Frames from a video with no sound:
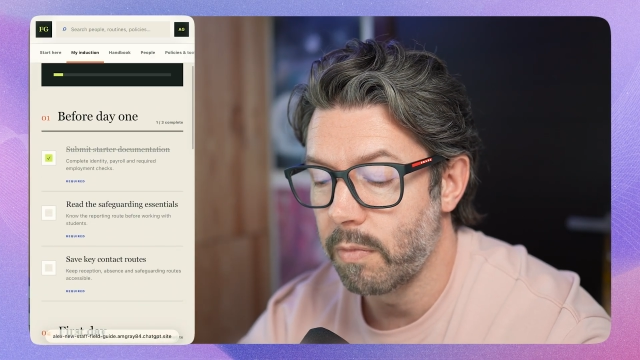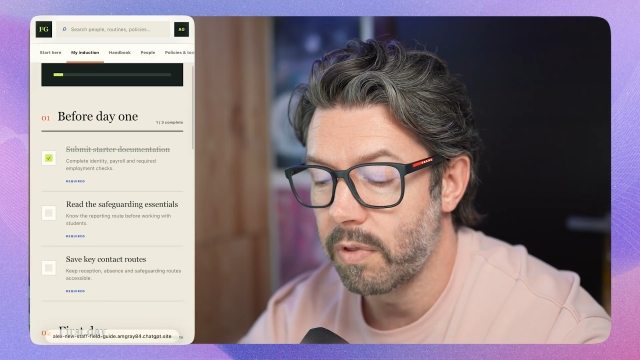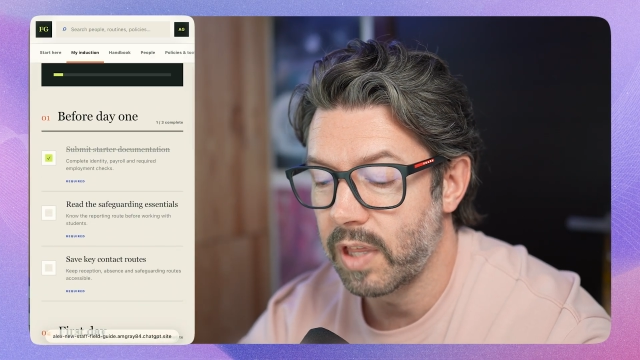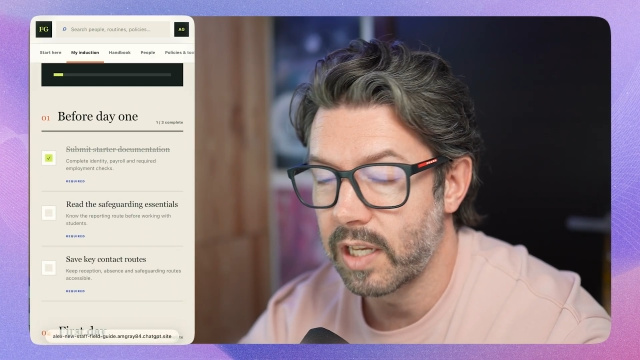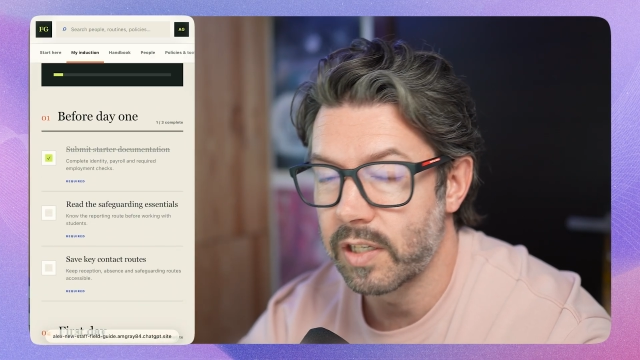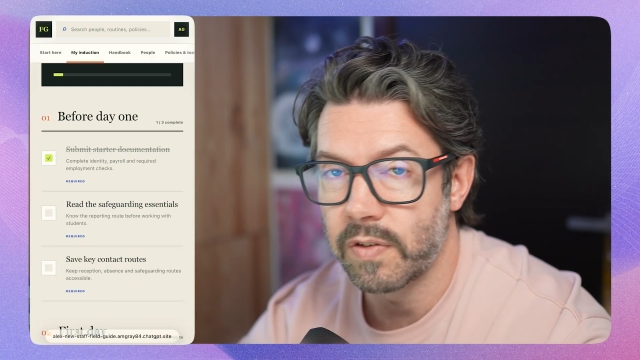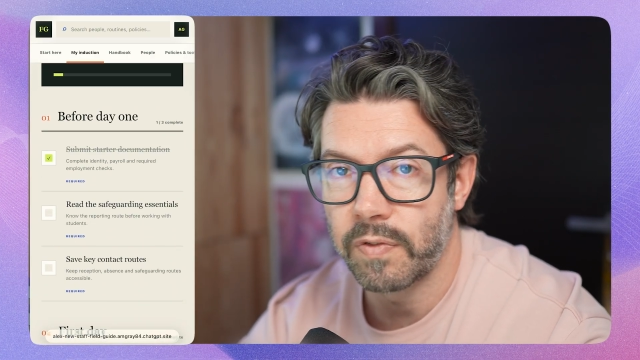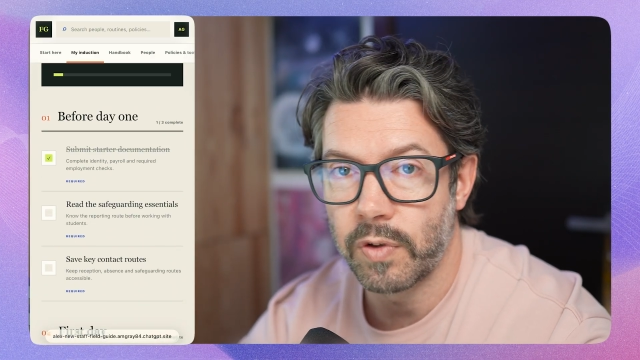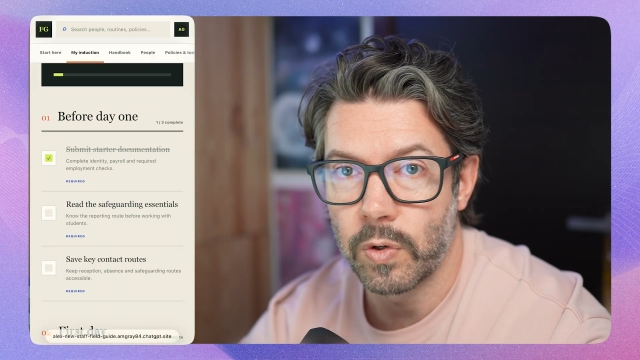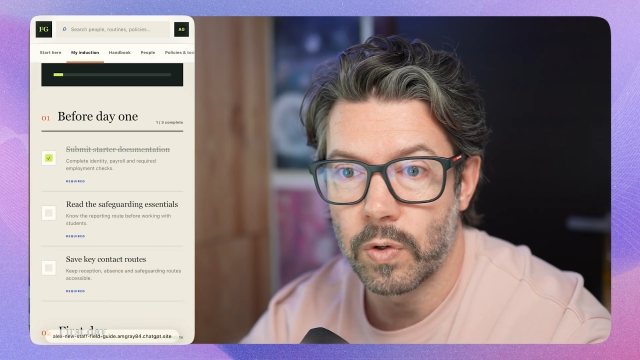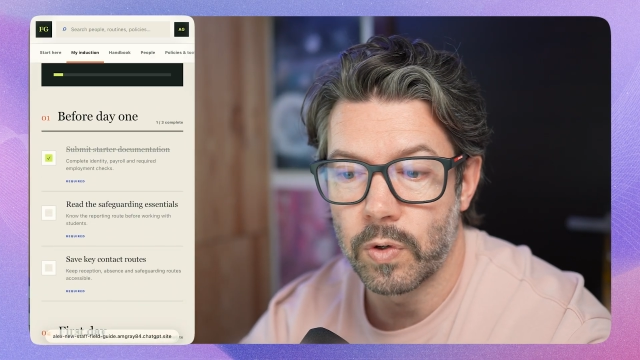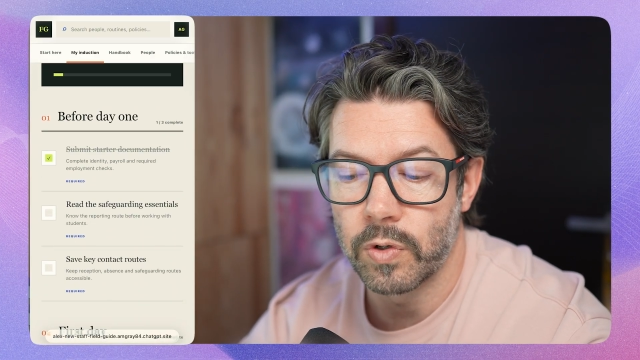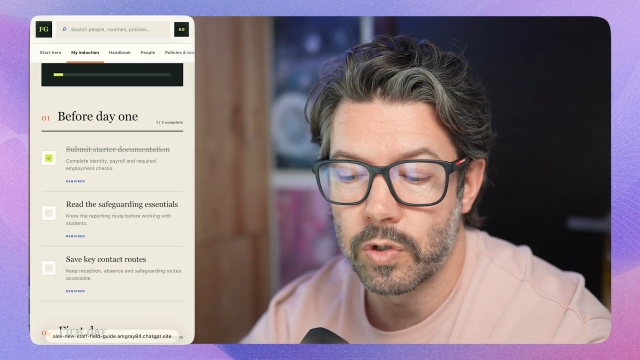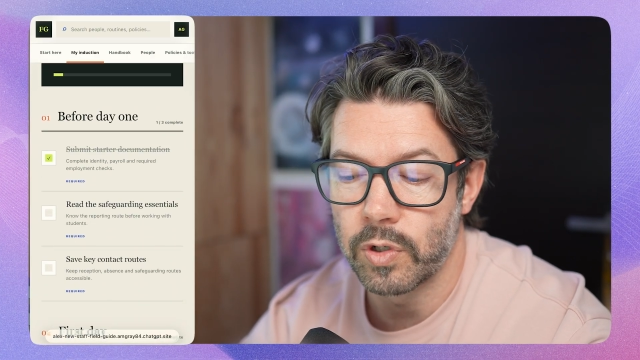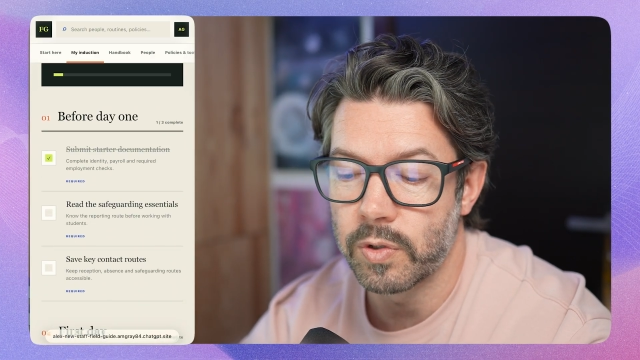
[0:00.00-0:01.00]
things for
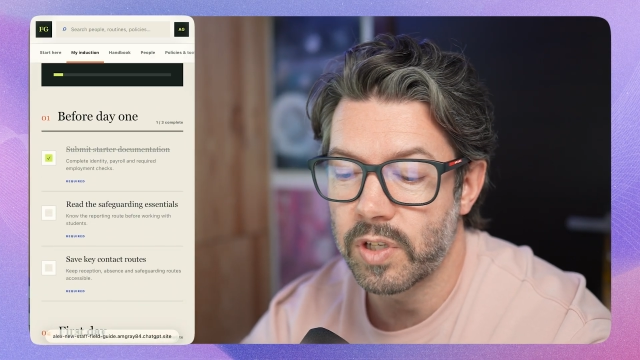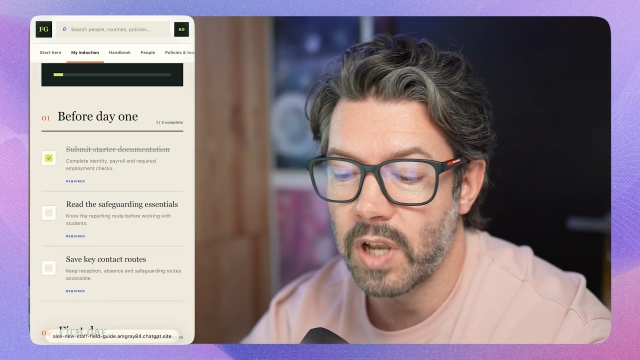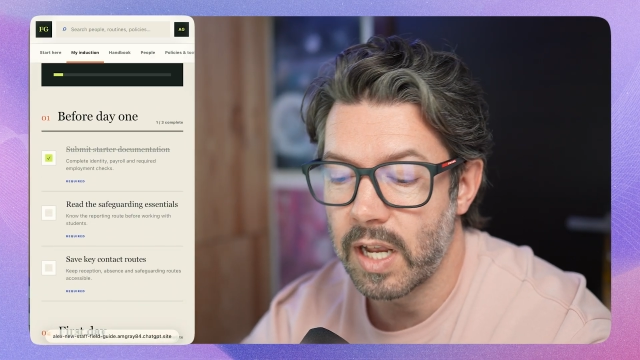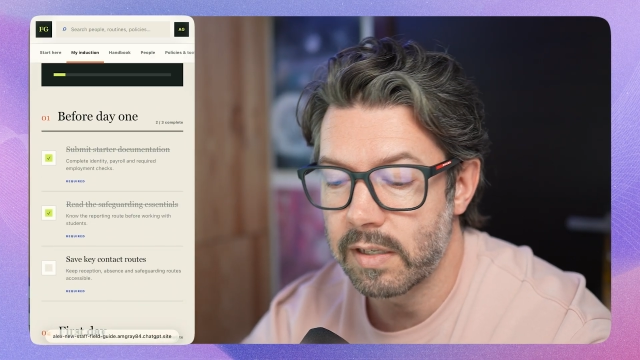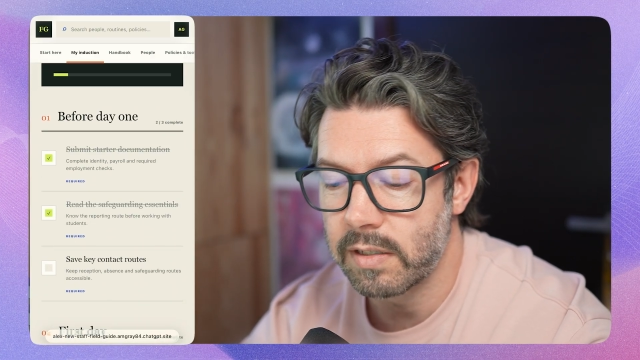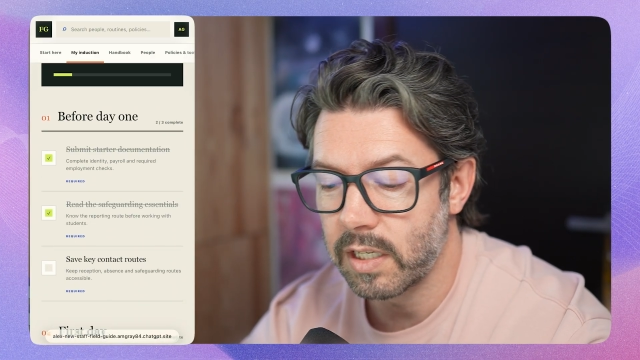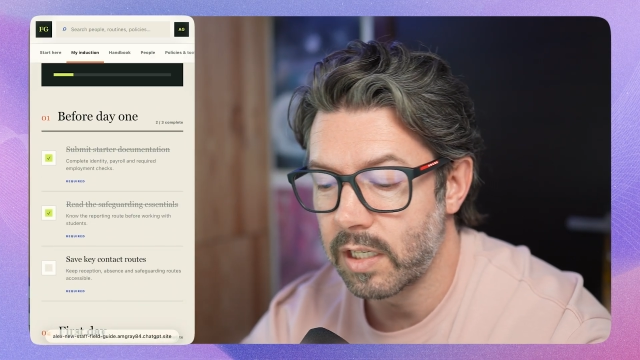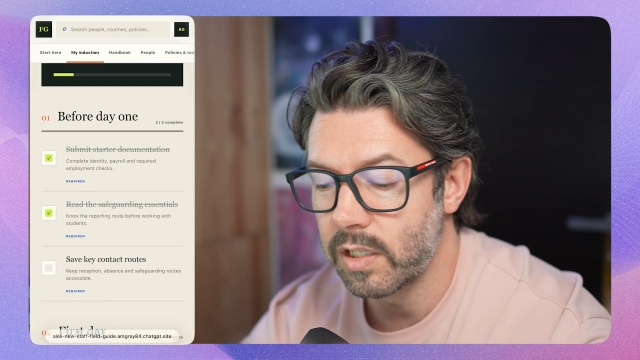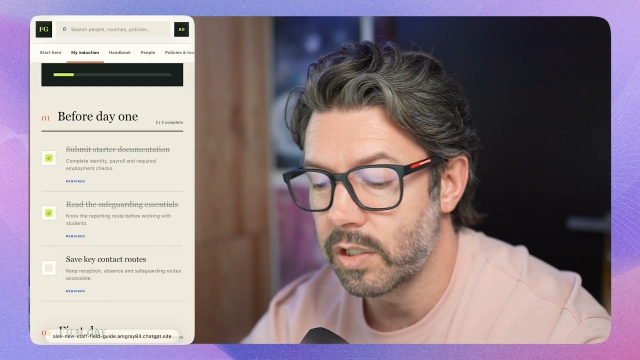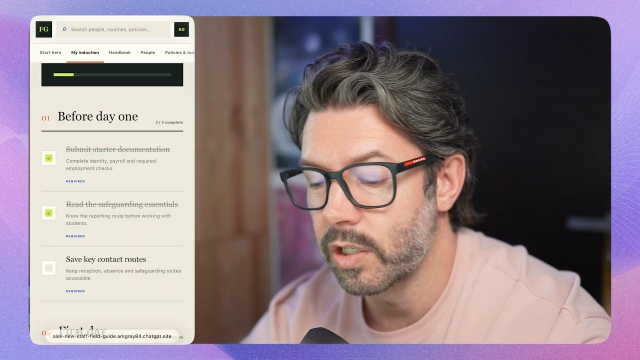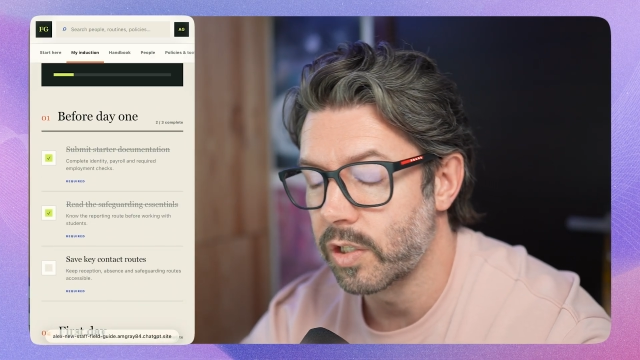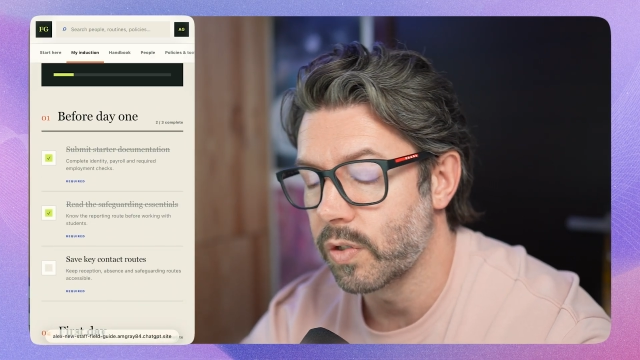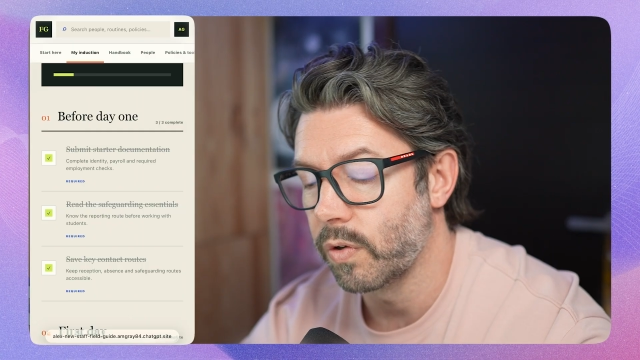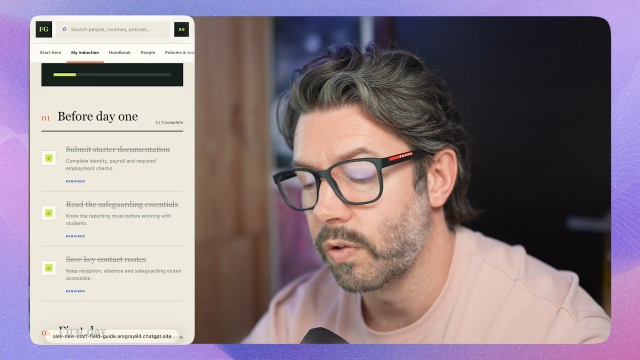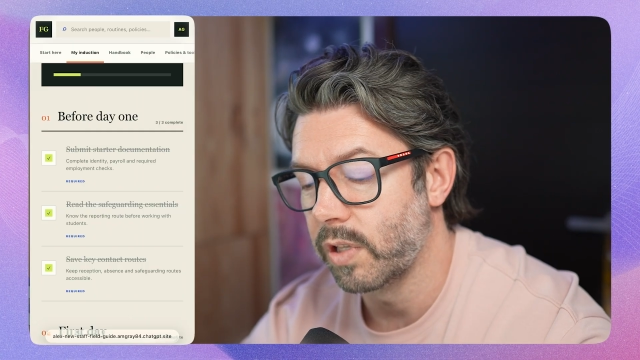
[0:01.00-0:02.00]
your new science
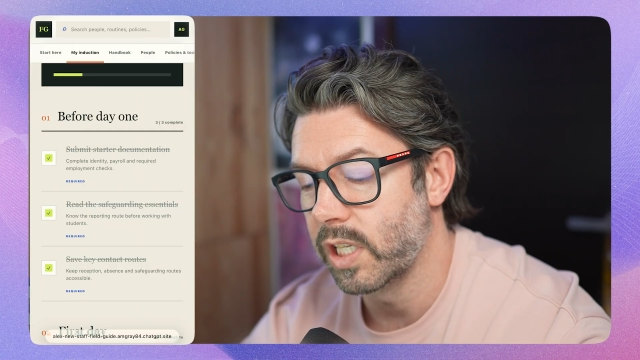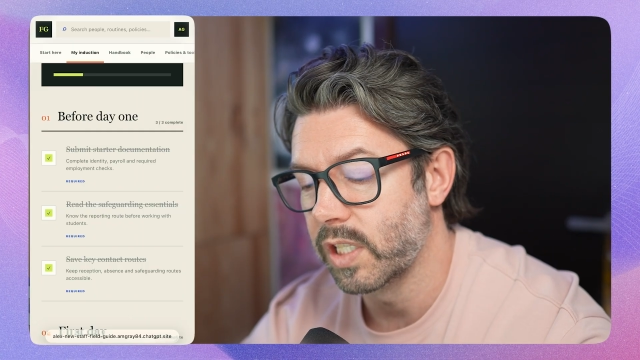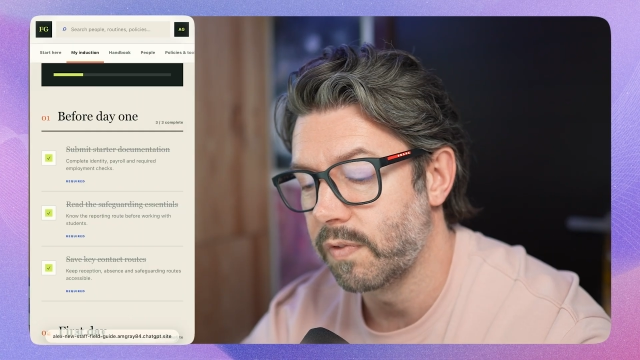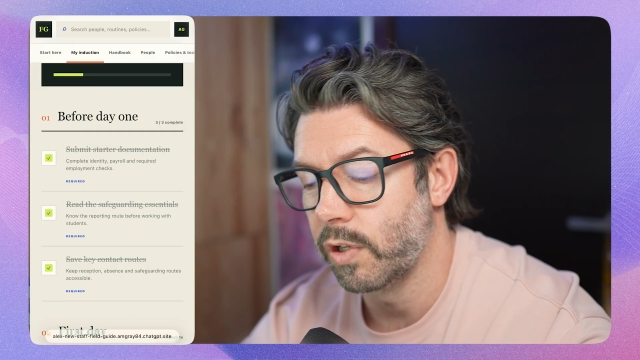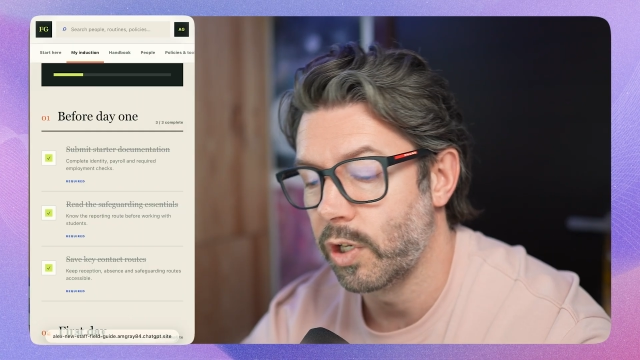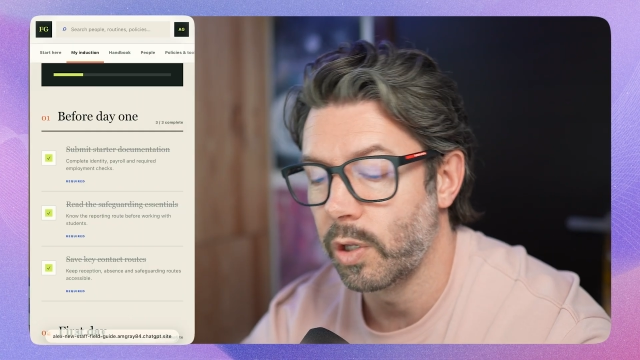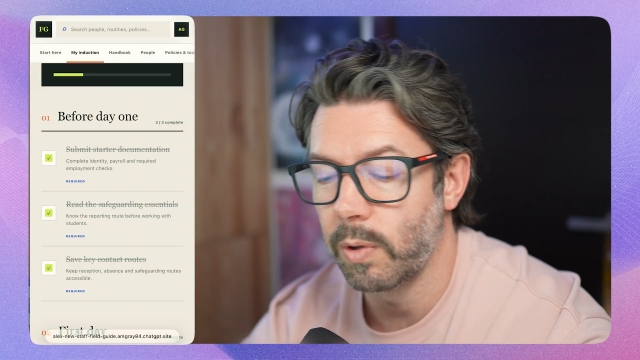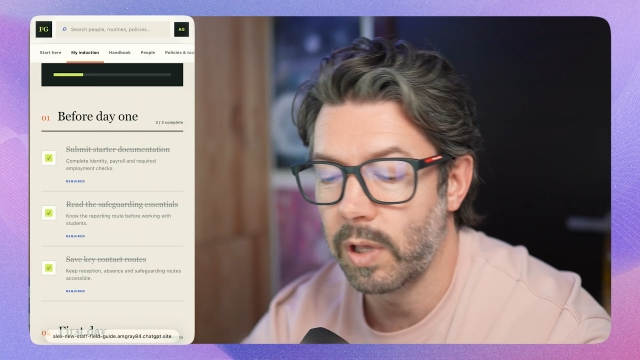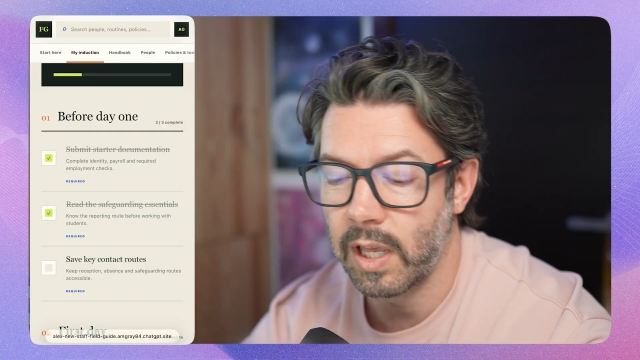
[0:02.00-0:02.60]
teachers or things for your new